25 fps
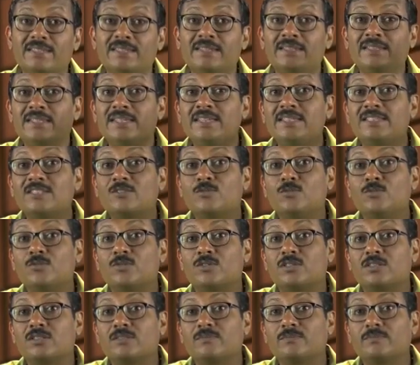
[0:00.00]
in these
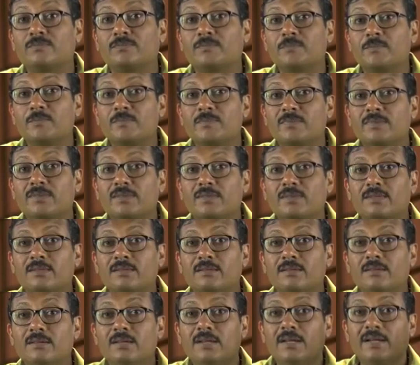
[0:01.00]
codes.
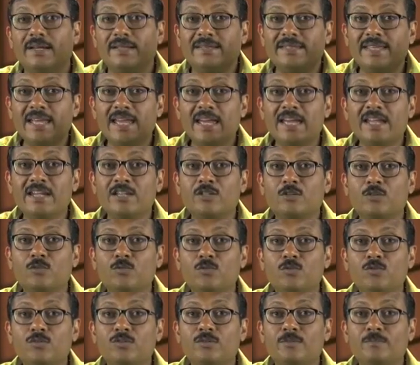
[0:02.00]
They
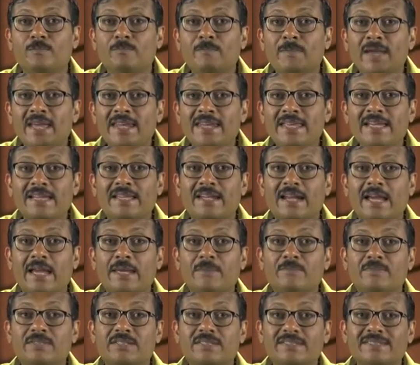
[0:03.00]
include many
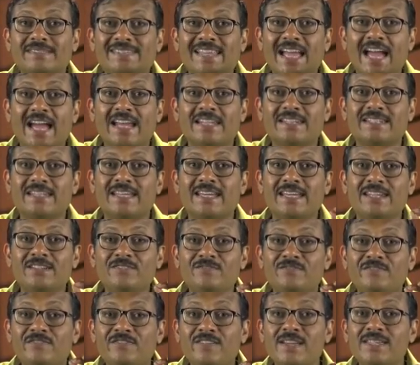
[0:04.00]
crimes that
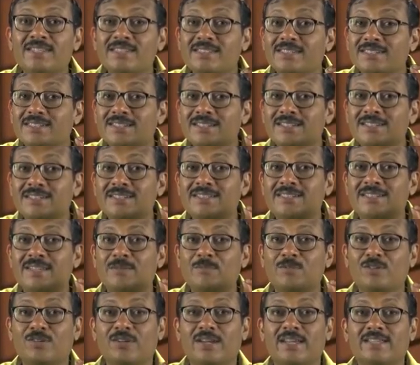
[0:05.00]
in Western
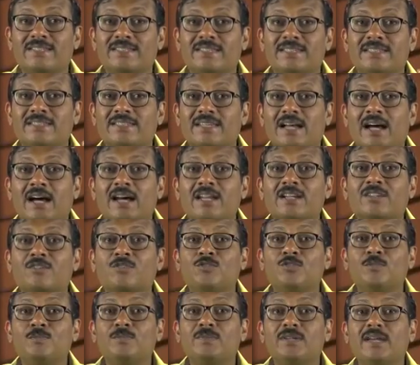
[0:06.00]
democracies are
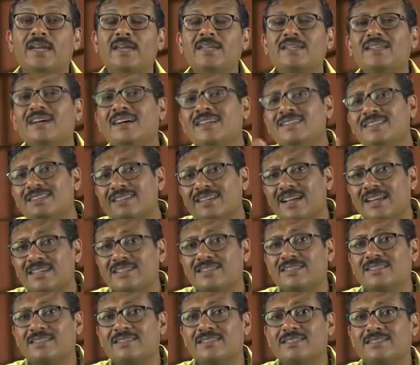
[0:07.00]
grouped in other
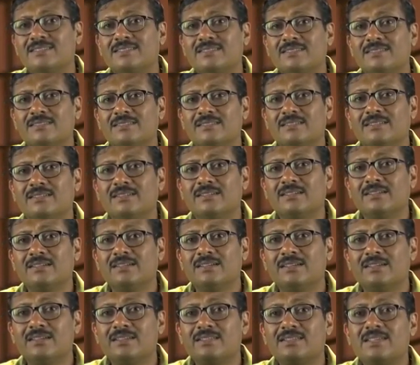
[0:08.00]
categories,
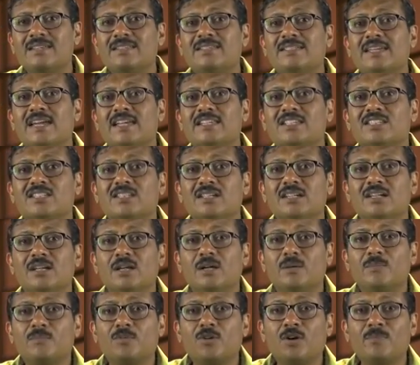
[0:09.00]
such as
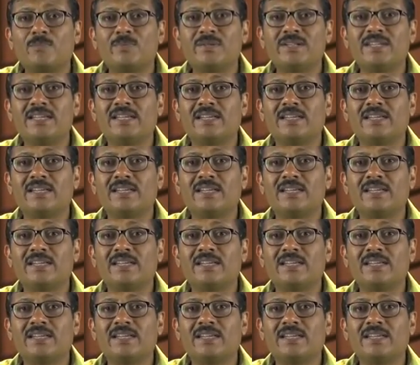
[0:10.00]
property